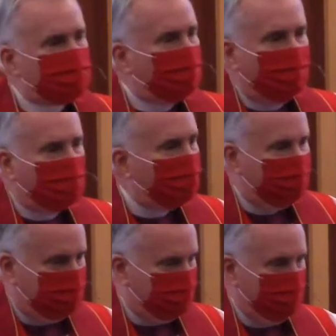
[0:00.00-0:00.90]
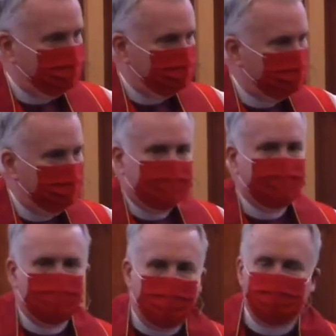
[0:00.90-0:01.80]
work within us
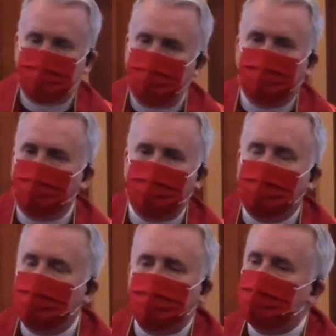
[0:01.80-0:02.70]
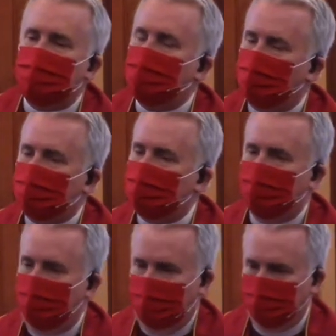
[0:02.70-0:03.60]
that is deeper than anything that we can
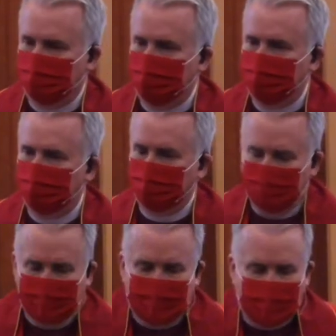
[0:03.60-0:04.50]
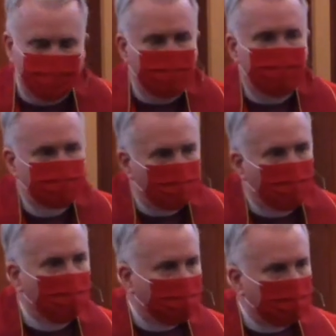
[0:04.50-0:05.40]
imagine, and that is a
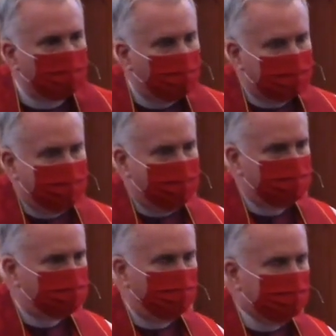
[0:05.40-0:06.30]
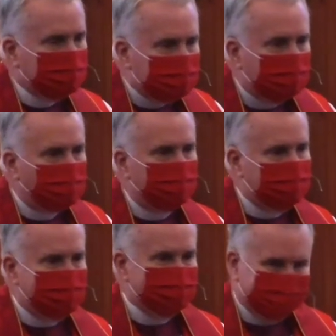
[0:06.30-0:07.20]
part of what God is doing literally
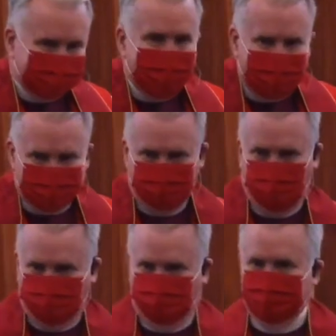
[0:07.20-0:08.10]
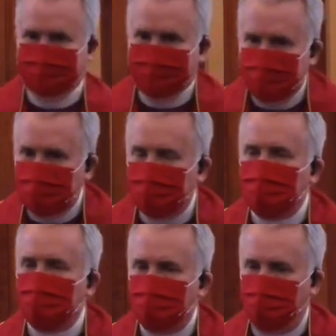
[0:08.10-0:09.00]
in the cosmos,
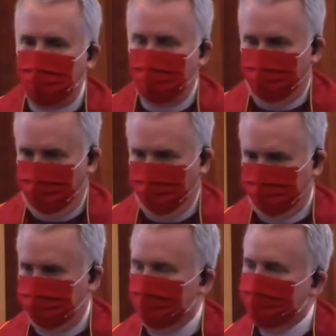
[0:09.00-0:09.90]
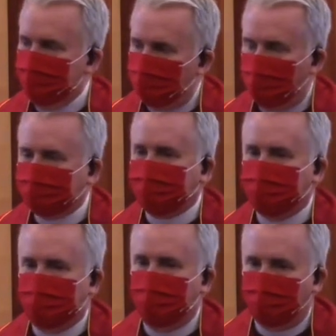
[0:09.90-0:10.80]
in the universe, working
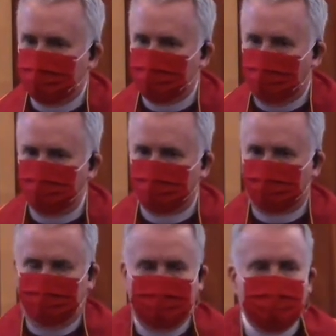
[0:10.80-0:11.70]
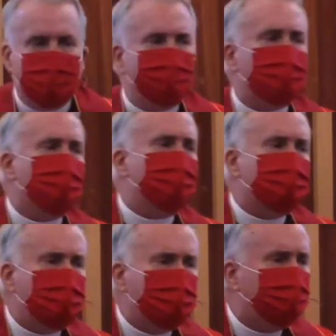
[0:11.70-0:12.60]
out redemption, even in the
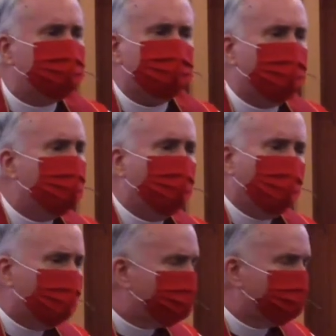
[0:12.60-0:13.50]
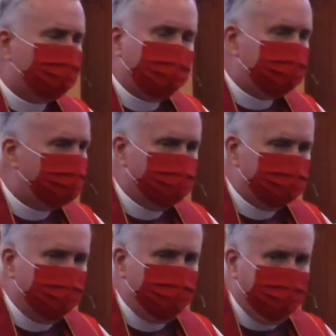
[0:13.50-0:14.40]
deepest, in the worst places
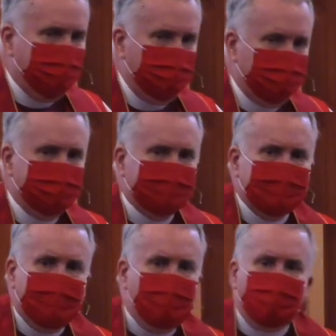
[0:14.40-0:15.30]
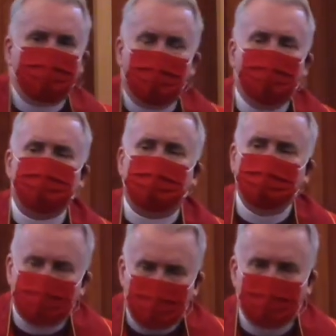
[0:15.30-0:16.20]
of pain. And that there is a
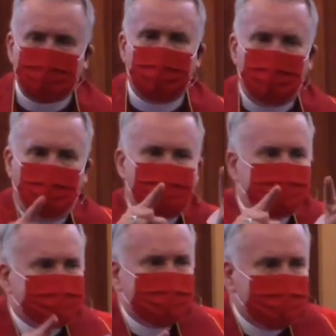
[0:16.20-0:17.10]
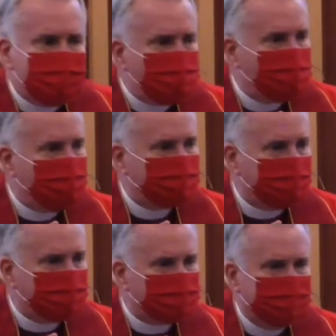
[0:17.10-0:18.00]
liberty that we see in
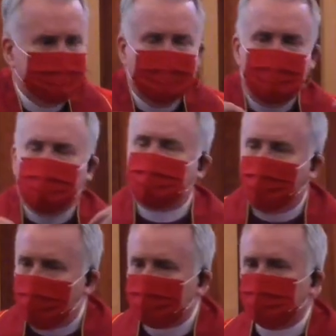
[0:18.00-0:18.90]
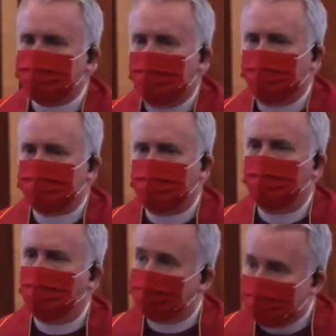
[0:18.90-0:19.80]
Jesus that God desires to
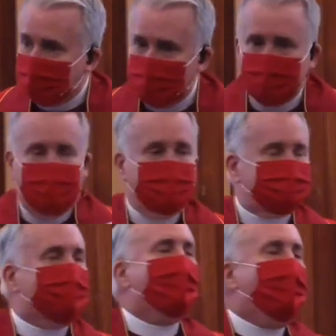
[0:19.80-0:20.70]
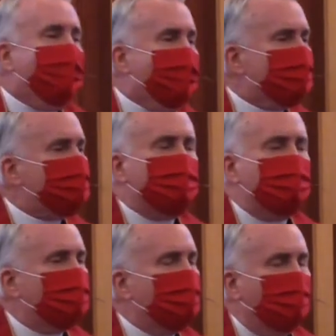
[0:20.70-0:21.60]
work in us and
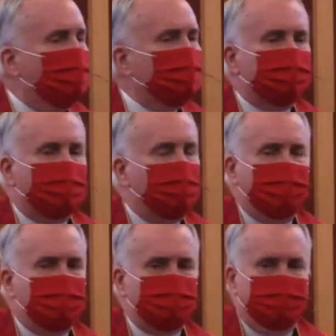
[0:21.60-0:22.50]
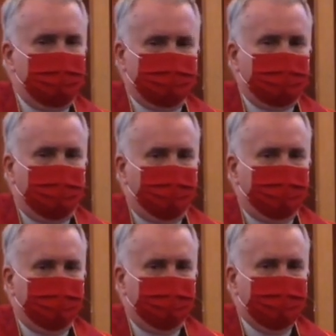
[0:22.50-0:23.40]
in all of creation itself.
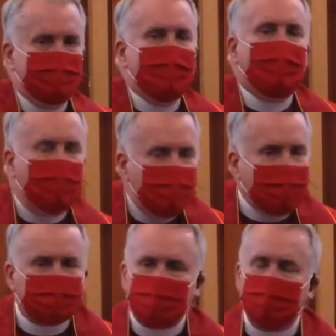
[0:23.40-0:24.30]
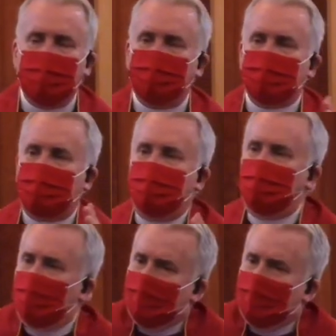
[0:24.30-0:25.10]
And that's a liberty